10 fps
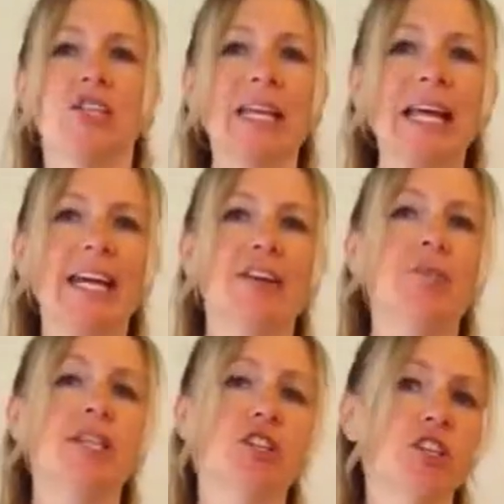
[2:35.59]
so that gave
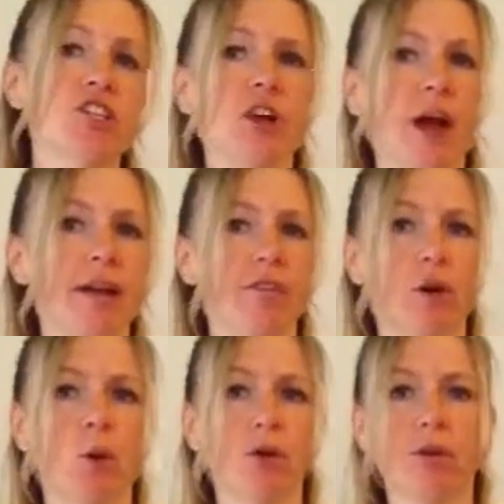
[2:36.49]
me just shy of
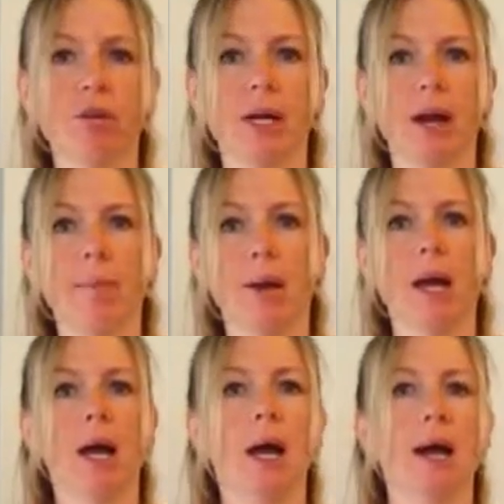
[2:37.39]
1/4 of a cup.
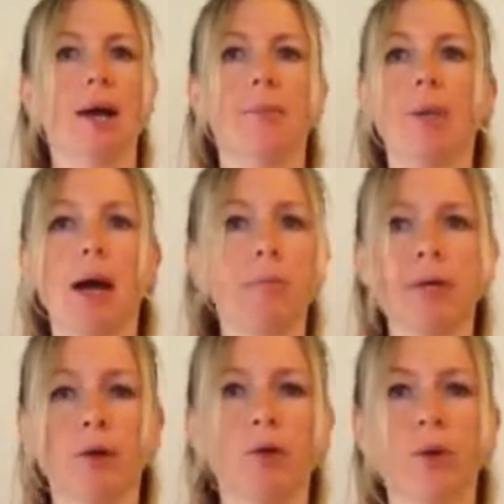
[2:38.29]
I'm
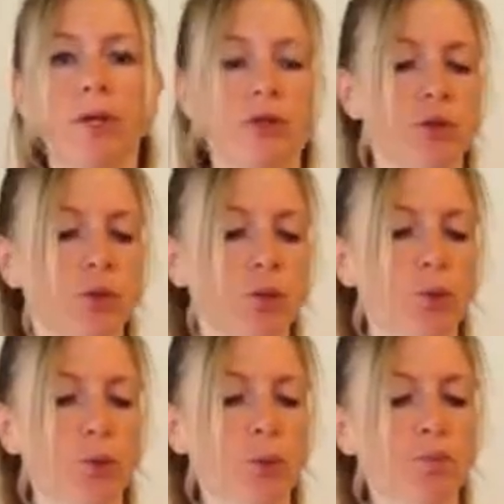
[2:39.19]
not going
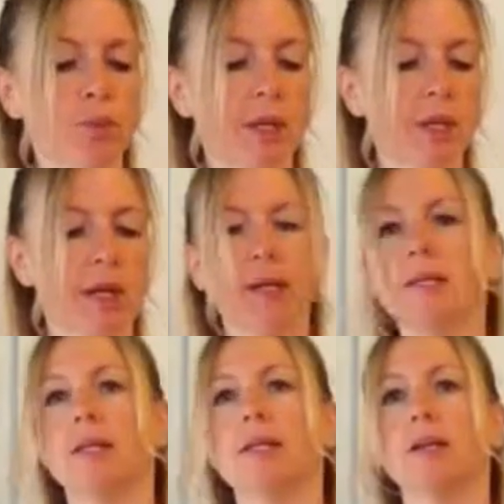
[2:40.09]
to
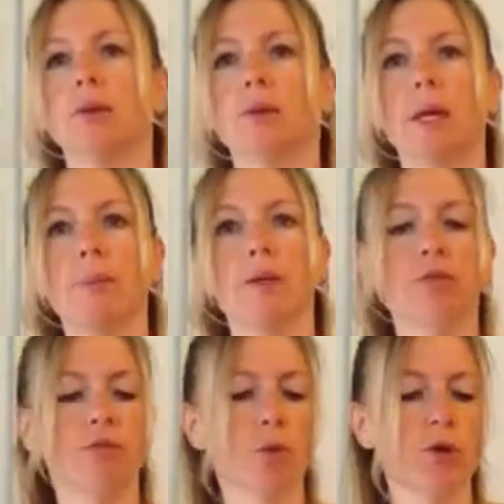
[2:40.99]
cut another lemon
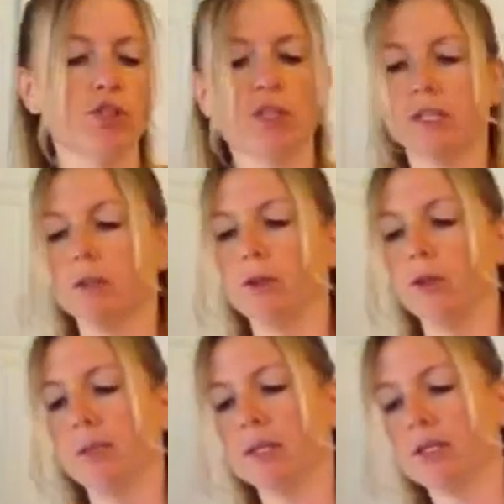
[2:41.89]
for just a
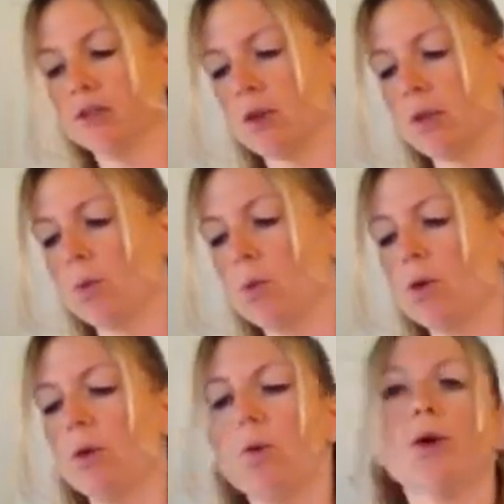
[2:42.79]
little bit, so
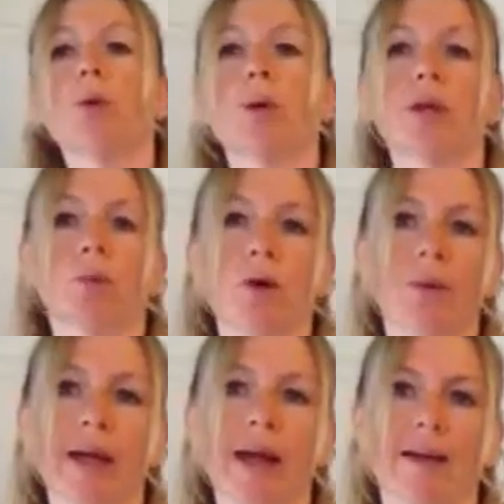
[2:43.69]
we'll work with what
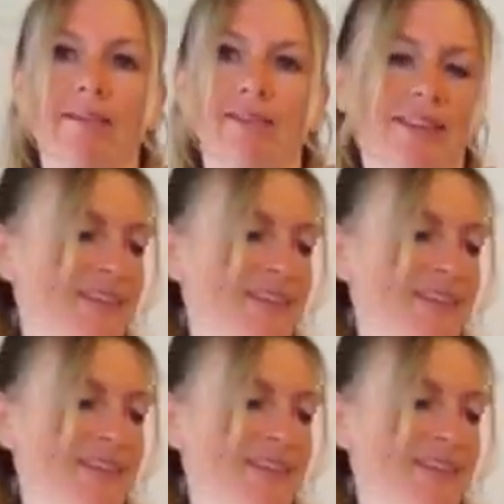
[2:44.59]
we have.